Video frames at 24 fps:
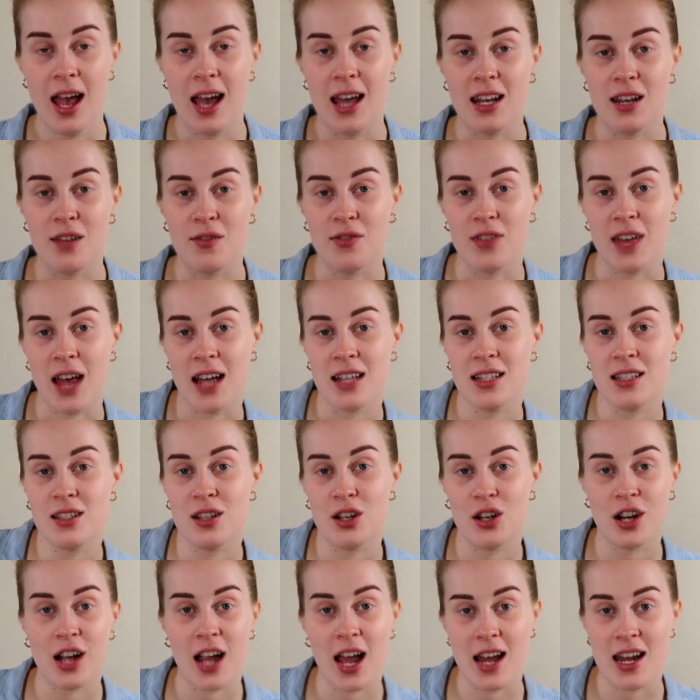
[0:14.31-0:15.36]
and if that's
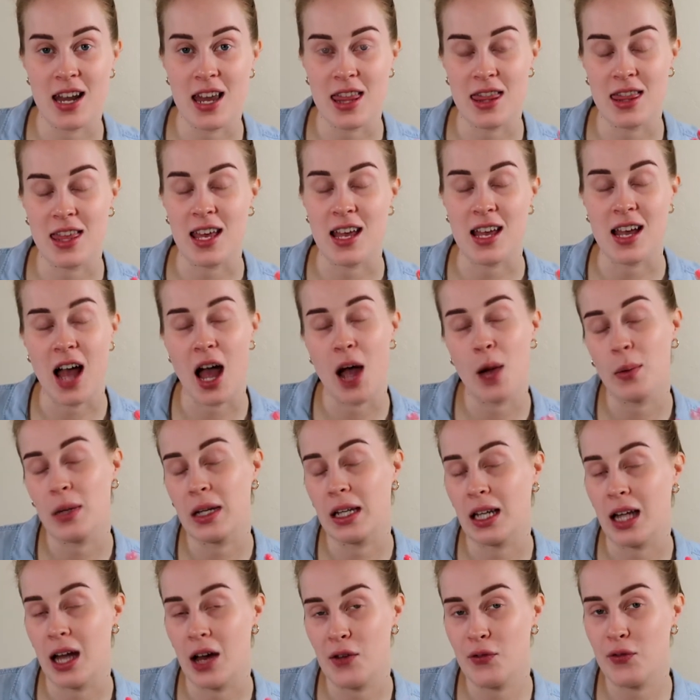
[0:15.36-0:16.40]
your kind of thing, I would
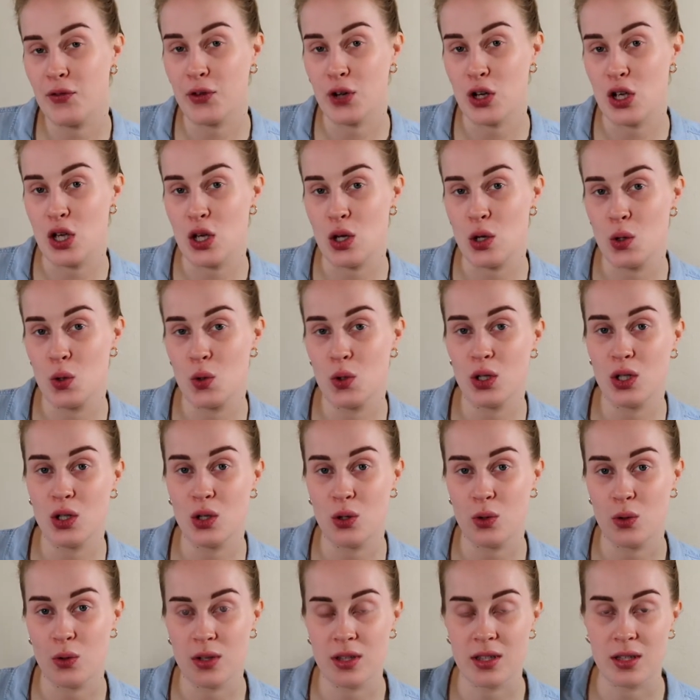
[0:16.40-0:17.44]
love for you
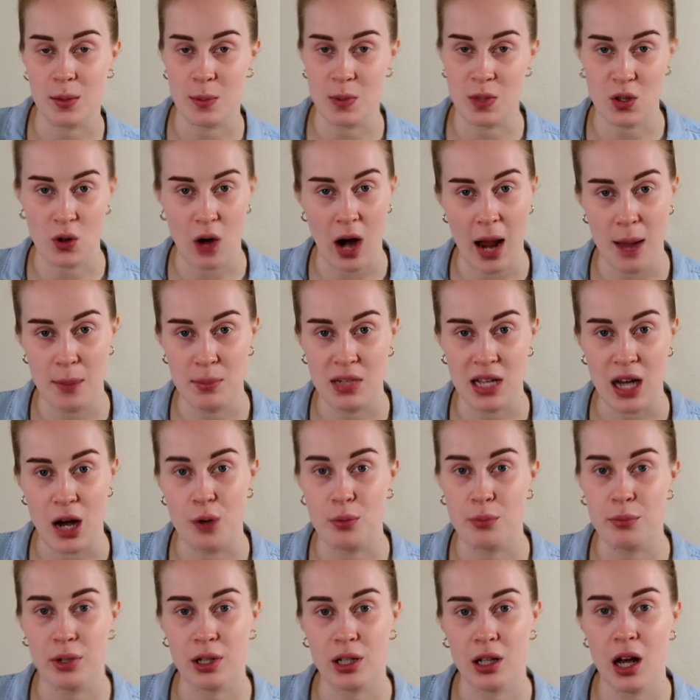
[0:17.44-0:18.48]
to subscribe
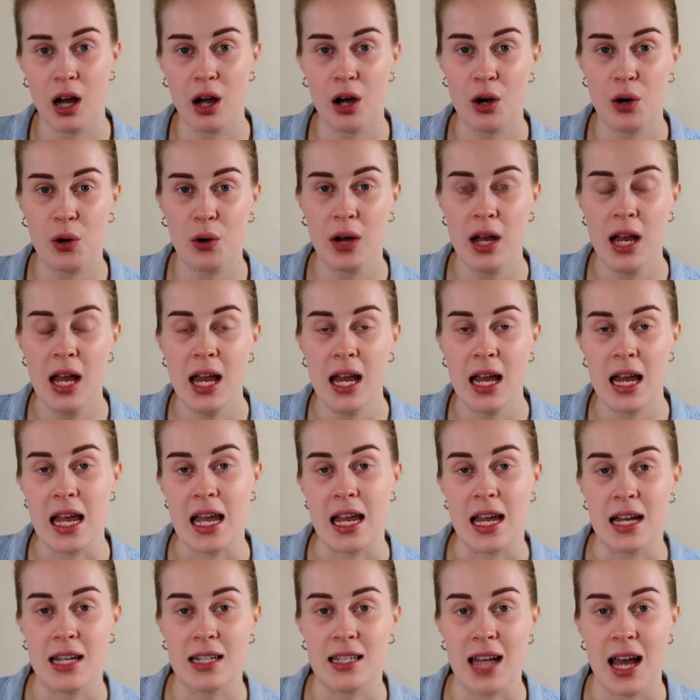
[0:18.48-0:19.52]
down below.
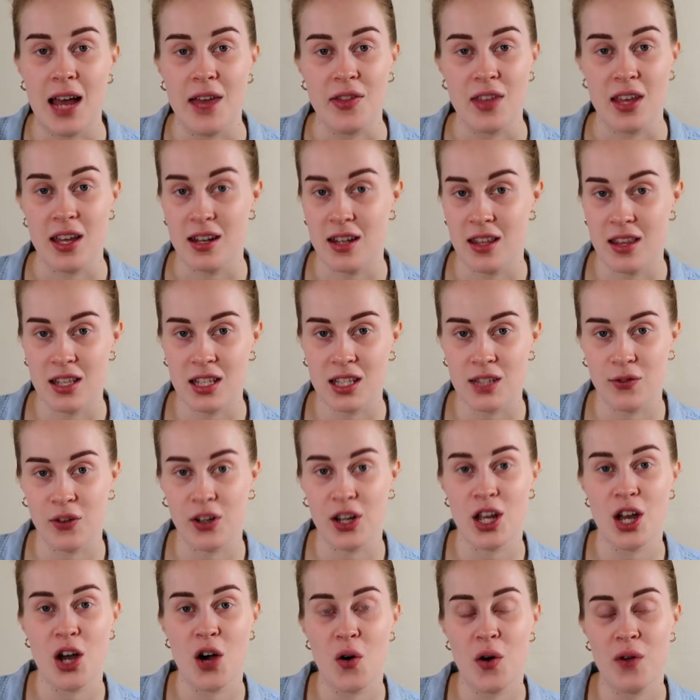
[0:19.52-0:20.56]
And at the end of this
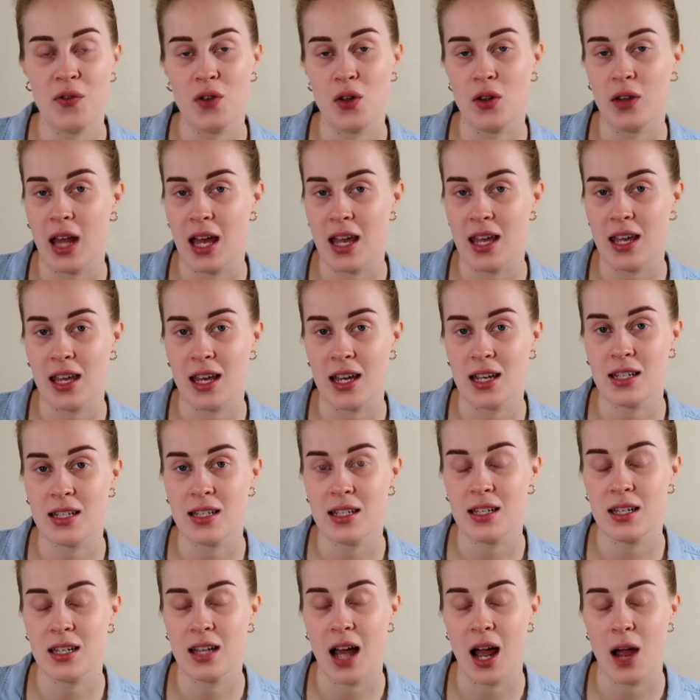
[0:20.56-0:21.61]
video, if you like
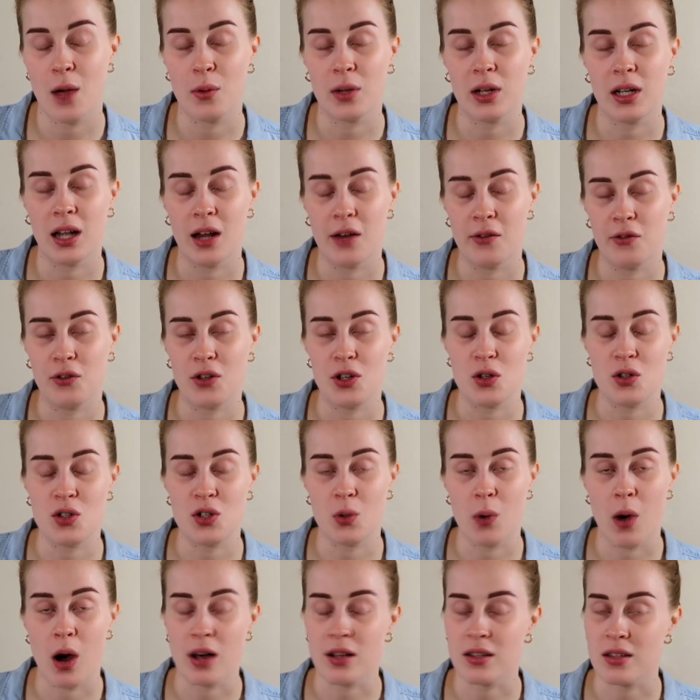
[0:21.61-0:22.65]
it, I would love for you
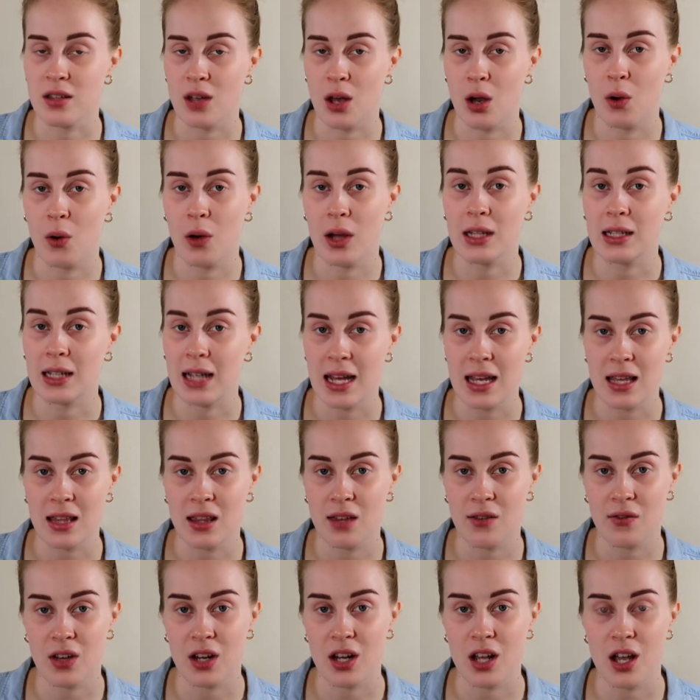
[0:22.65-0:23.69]
to also like
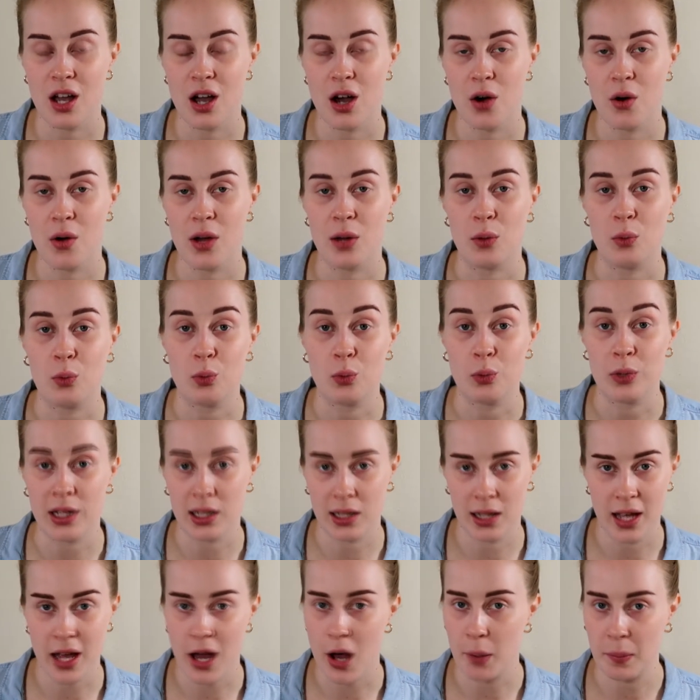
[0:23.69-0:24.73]
the video. It
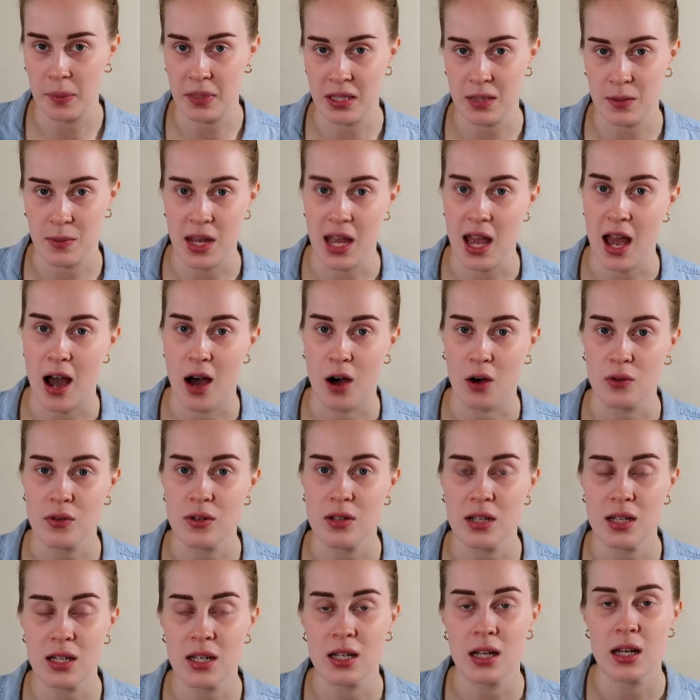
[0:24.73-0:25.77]
really helps me
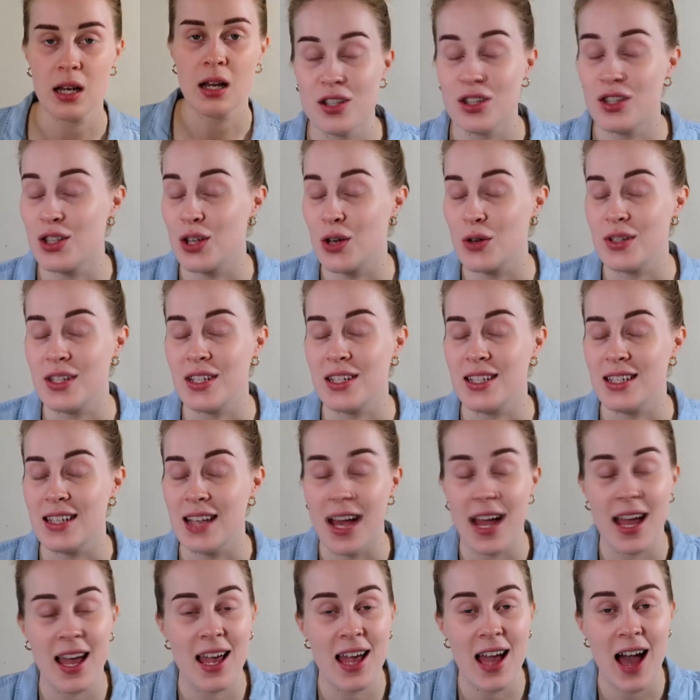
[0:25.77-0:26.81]
out. So
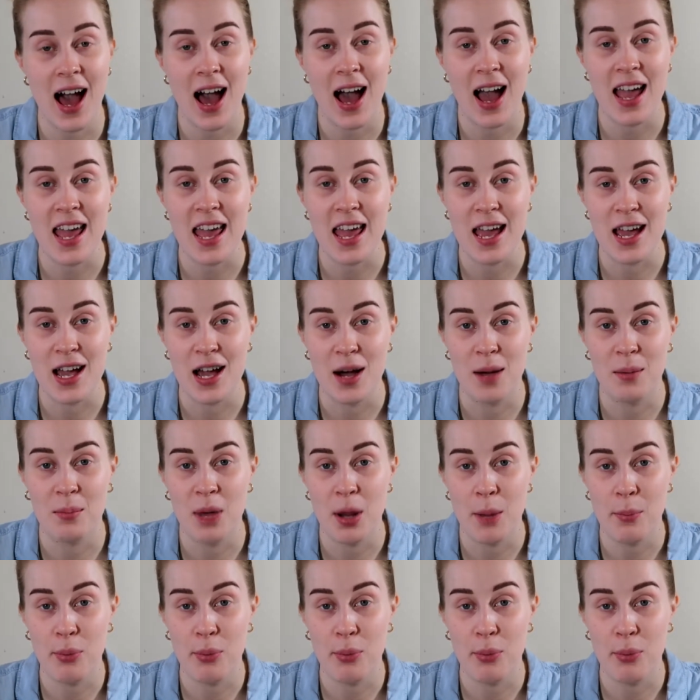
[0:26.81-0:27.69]
today I am